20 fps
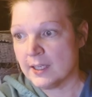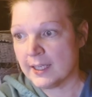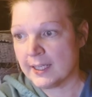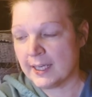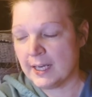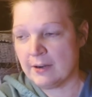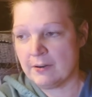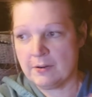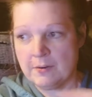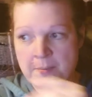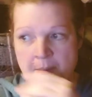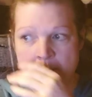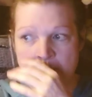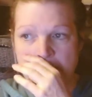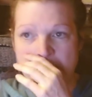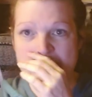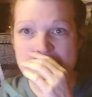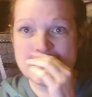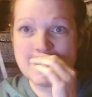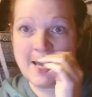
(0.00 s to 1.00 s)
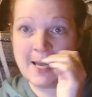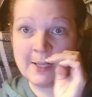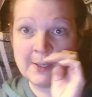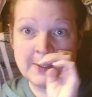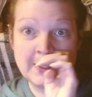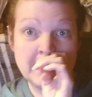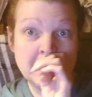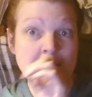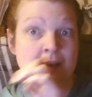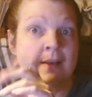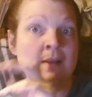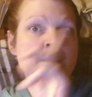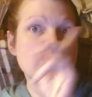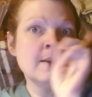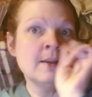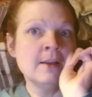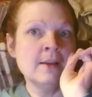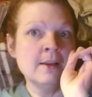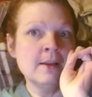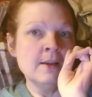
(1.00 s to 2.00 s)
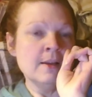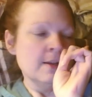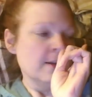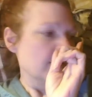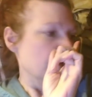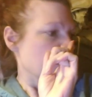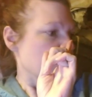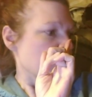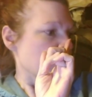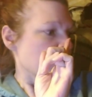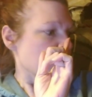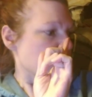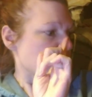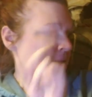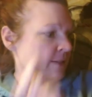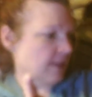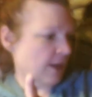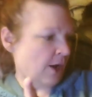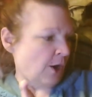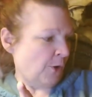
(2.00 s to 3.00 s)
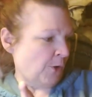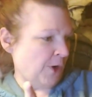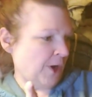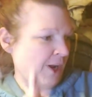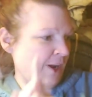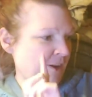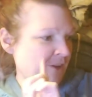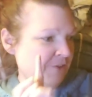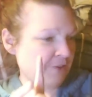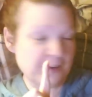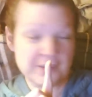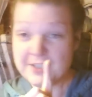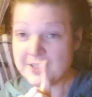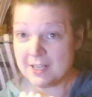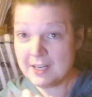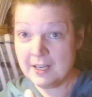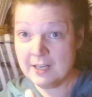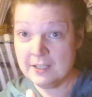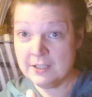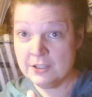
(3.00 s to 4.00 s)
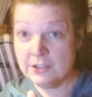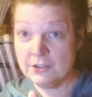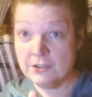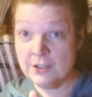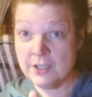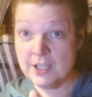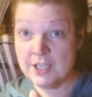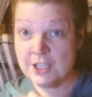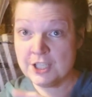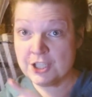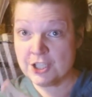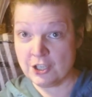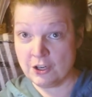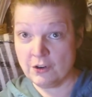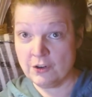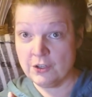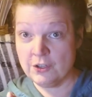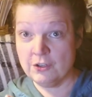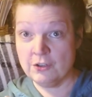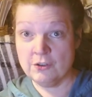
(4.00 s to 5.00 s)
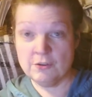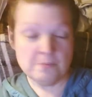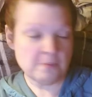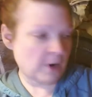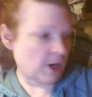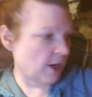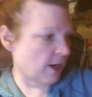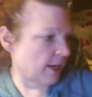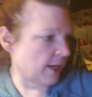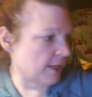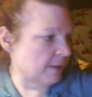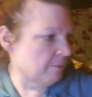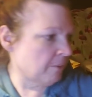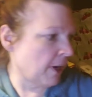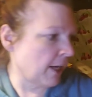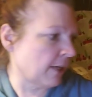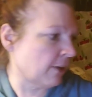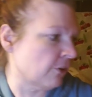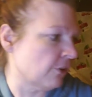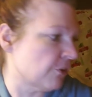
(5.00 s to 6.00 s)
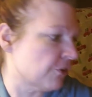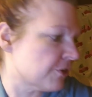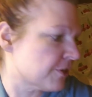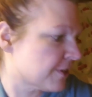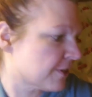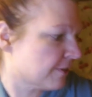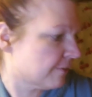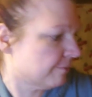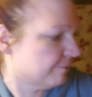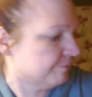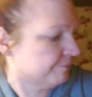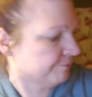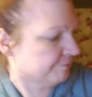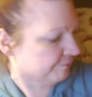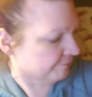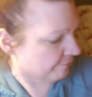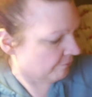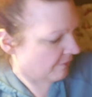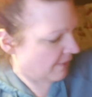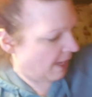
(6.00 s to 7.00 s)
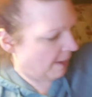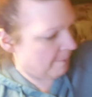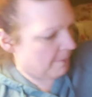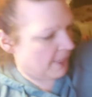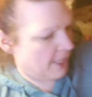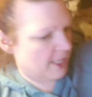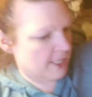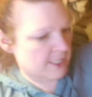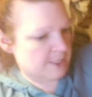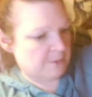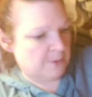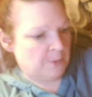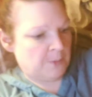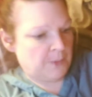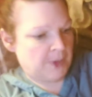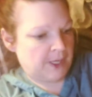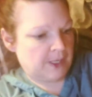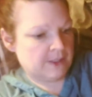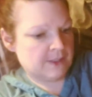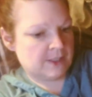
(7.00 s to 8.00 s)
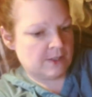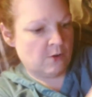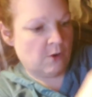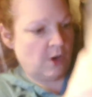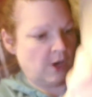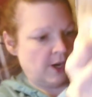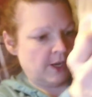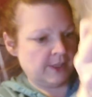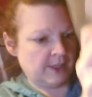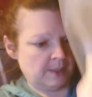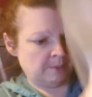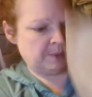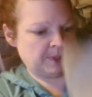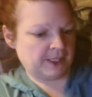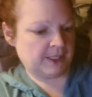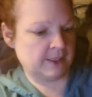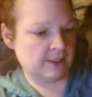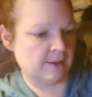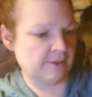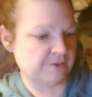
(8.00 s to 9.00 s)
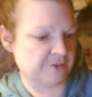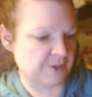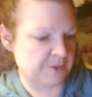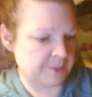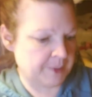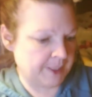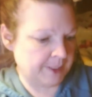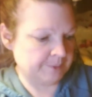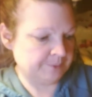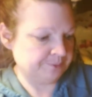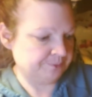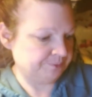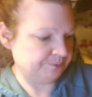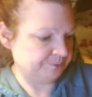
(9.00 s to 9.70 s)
I can't remember exactly. So, first thing I'm going to do is show you my Michaels that my husband went and so kindly picked up for me.